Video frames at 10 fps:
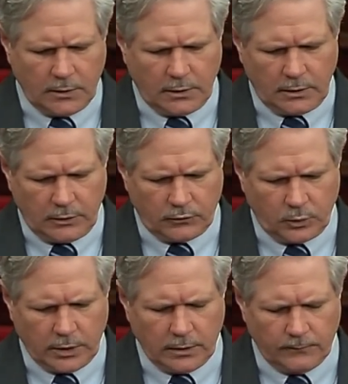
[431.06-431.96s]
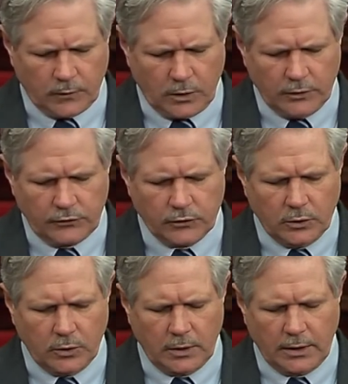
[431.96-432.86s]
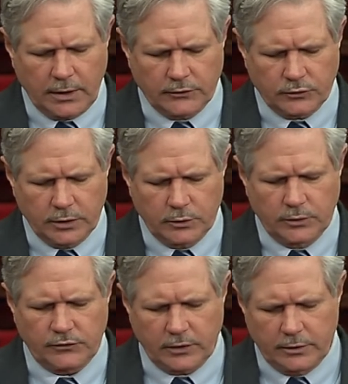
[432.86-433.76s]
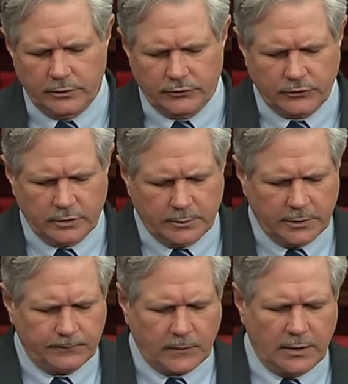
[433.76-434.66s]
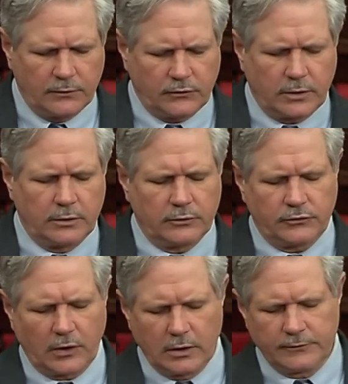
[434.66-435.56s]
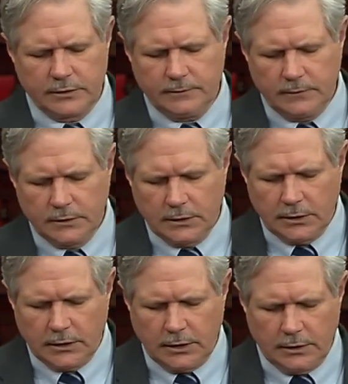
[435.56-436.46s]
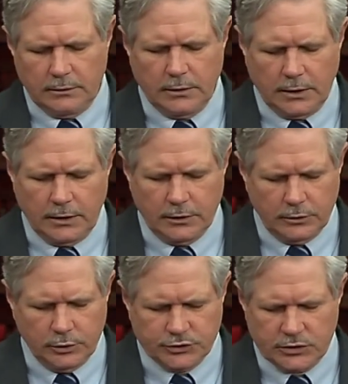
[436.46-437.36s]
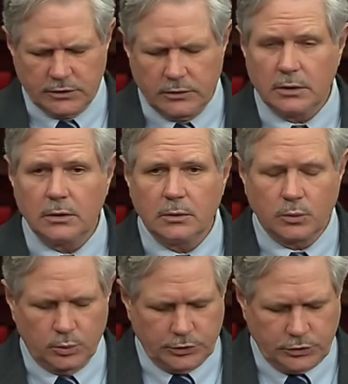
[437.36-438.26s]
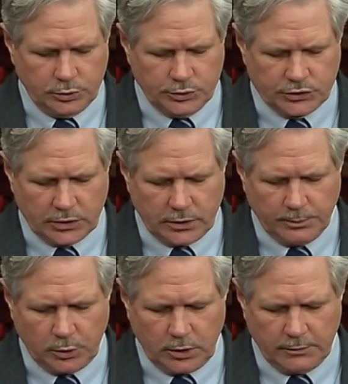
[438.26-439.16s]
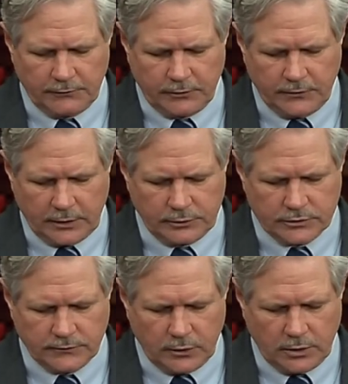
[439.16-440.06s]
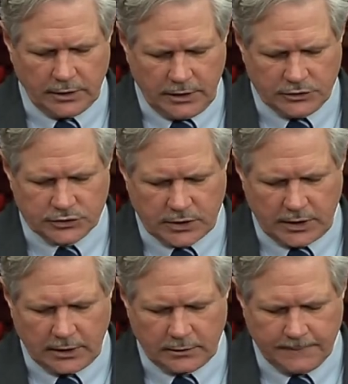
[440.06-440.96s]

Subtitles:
as well. Also, I joined with Senator Sinema and Senator Sullivan in introducing the Reduce Unemployment for Veterans of All Ages Act,